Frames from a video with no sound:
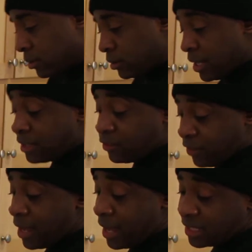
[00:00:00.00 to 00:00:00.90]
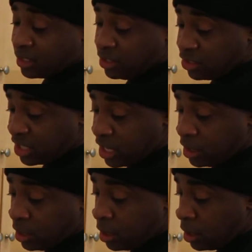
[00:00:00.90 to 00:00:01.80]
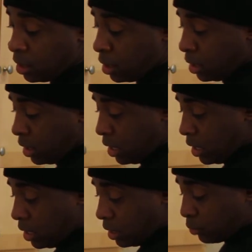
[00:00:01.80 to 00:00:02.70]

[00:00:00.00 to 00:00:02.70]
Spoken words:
not the fat, actually the skin. And I'm